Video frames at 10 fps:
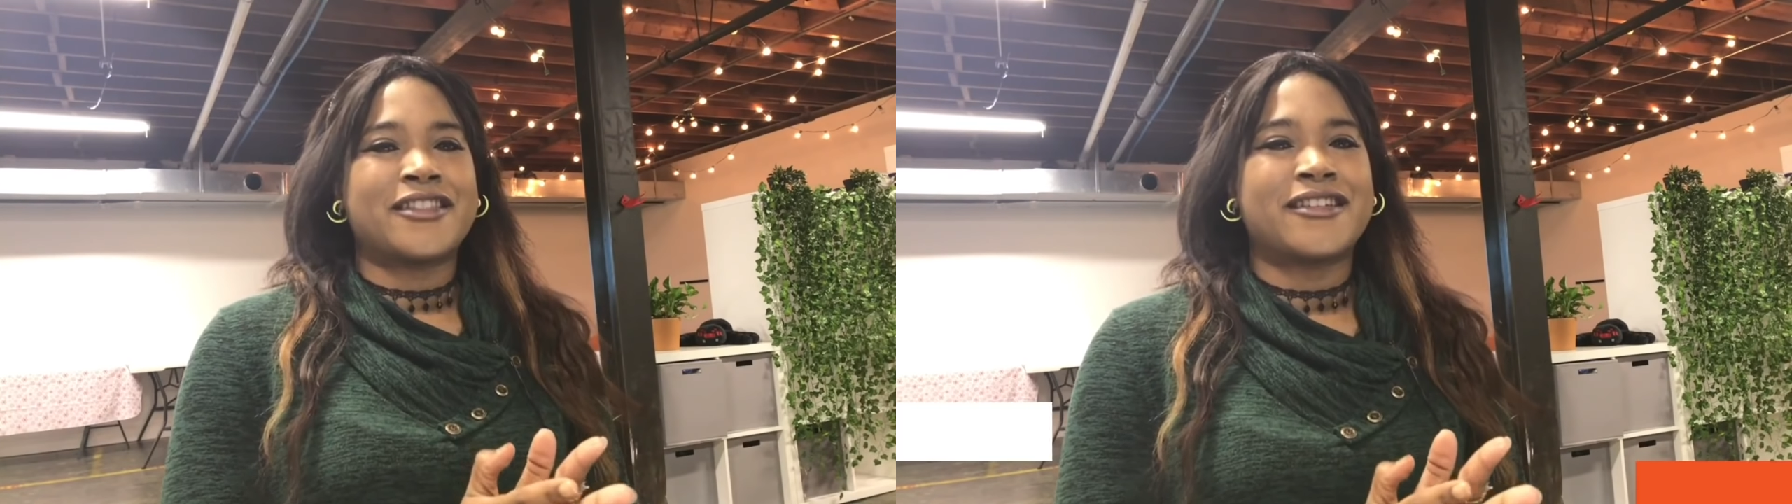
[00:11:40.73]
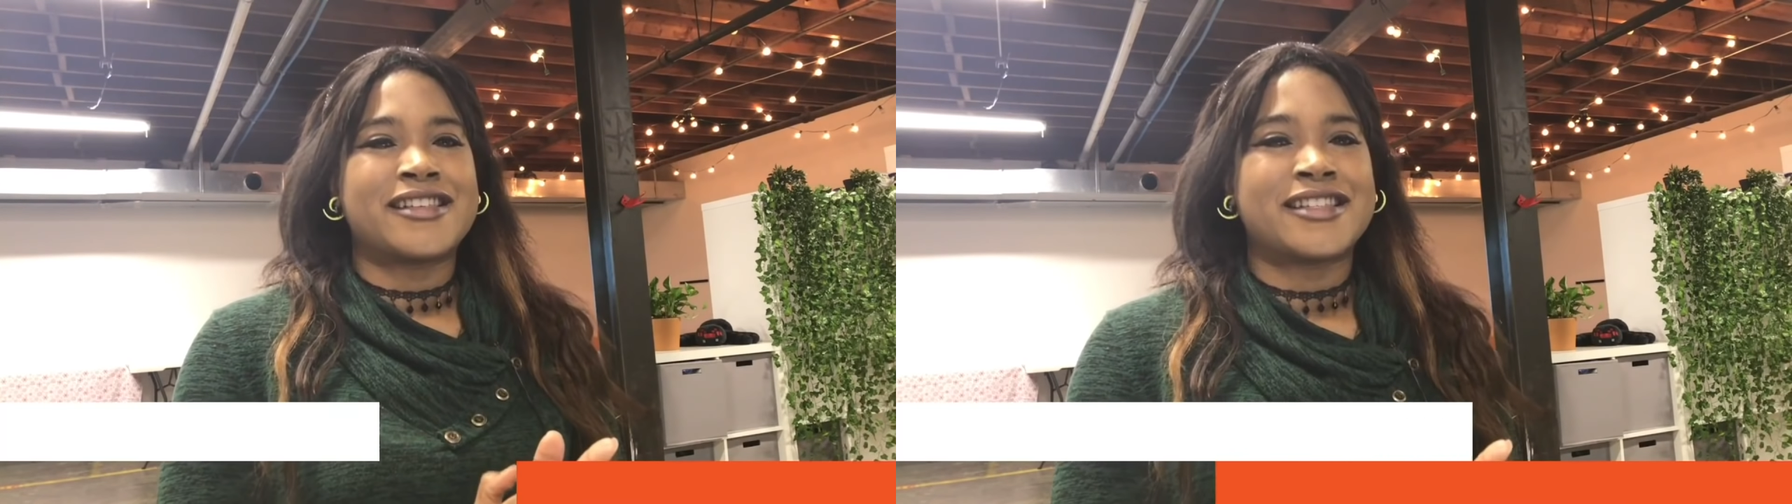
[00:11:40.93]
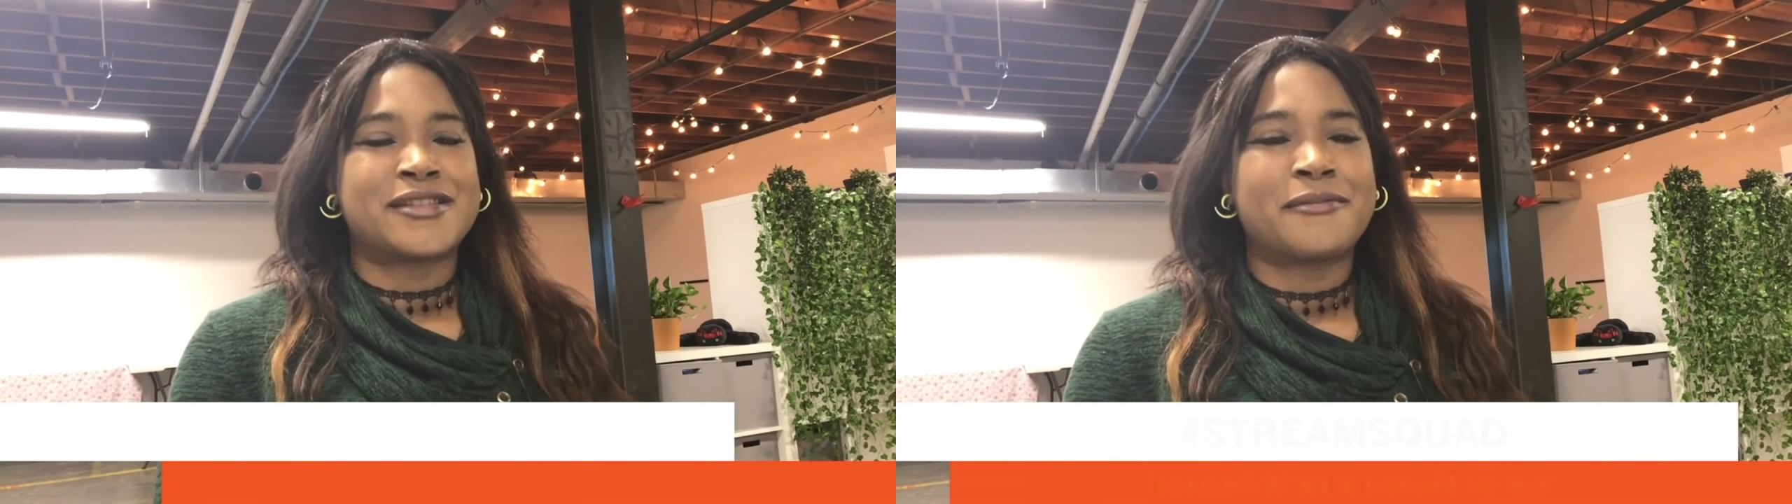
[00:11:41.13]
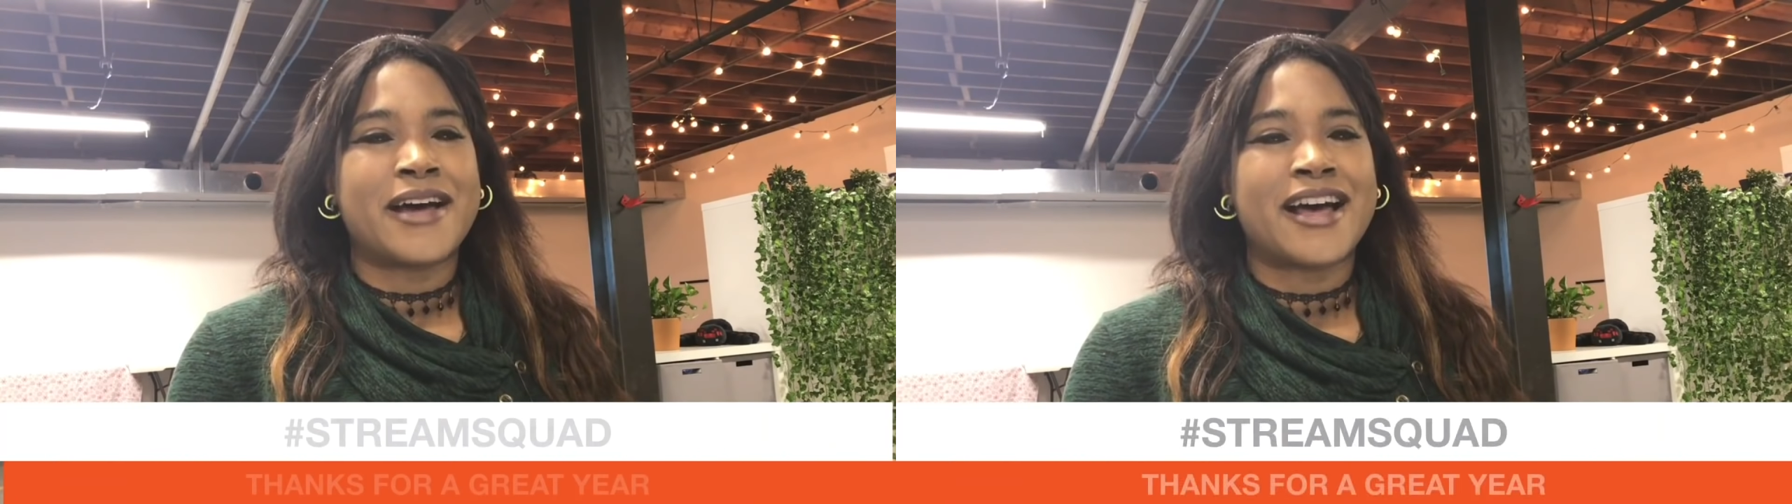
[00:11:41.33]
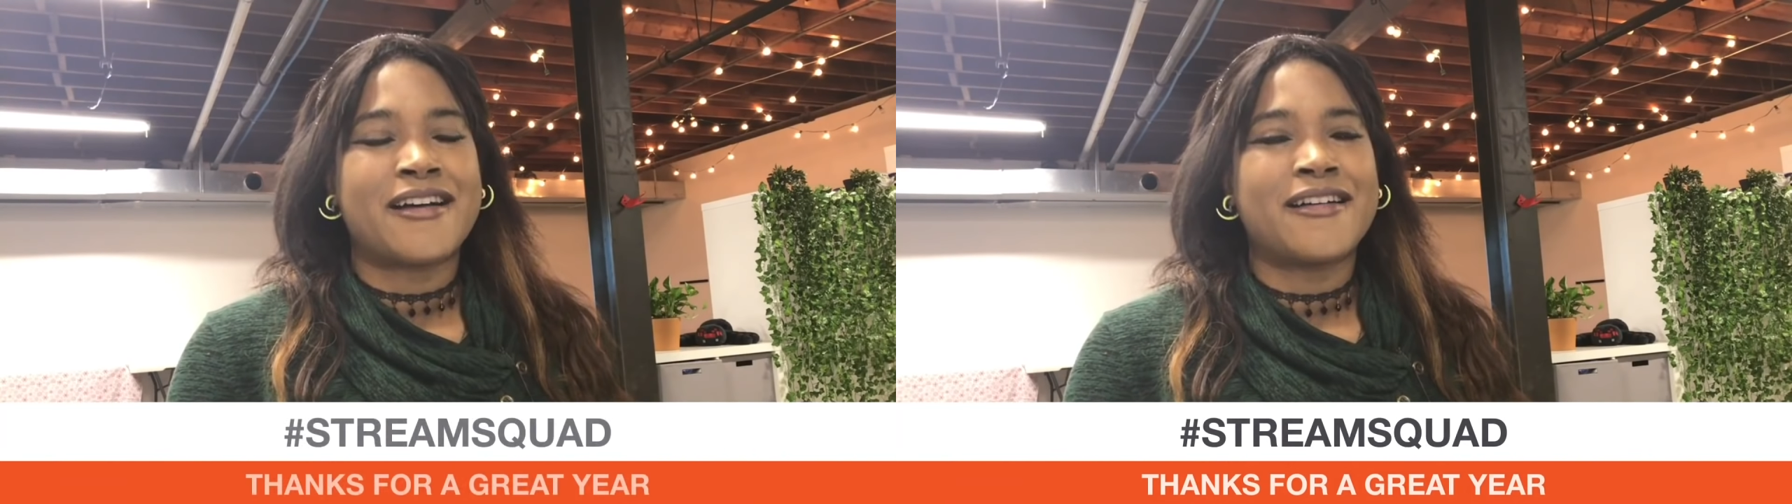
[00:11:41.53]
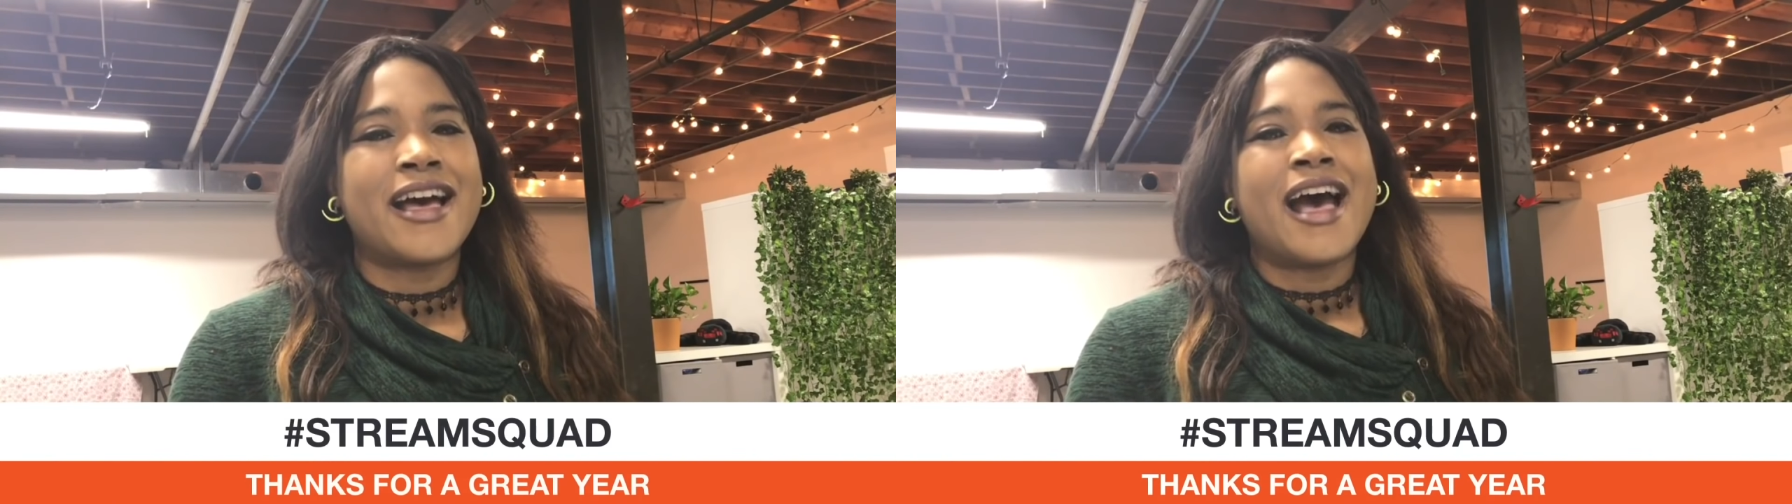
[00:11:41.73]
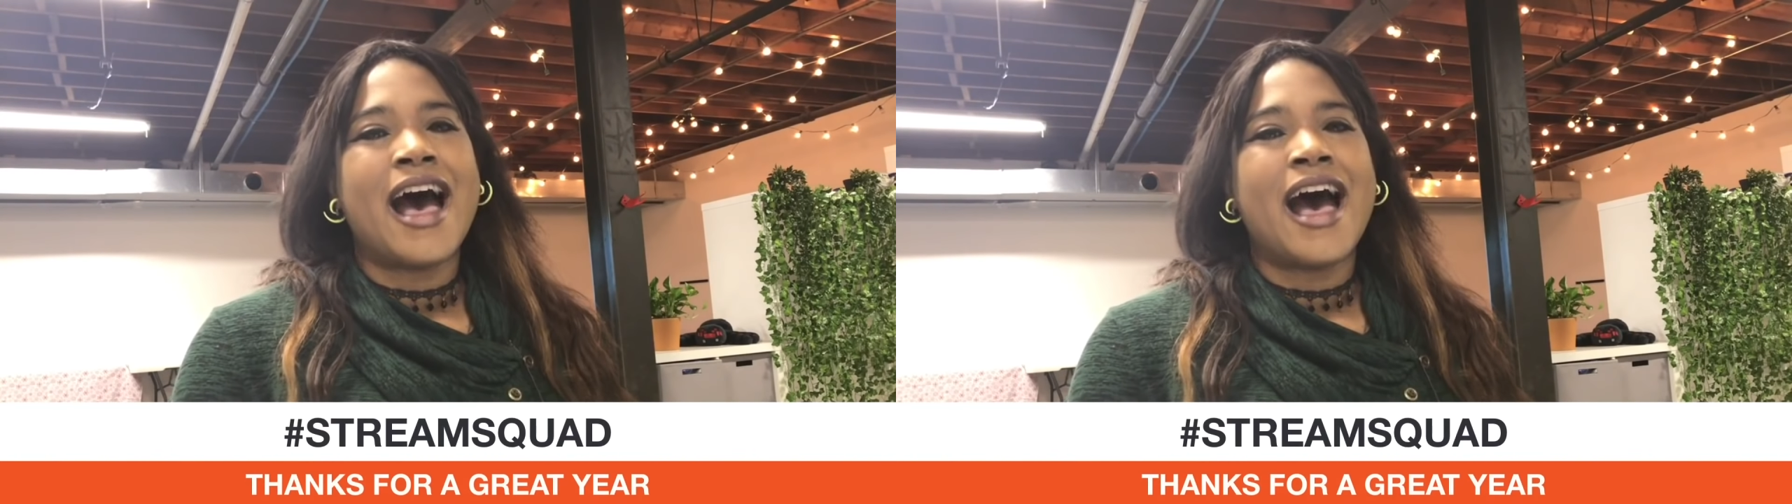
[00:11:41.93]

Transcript: it looks as well.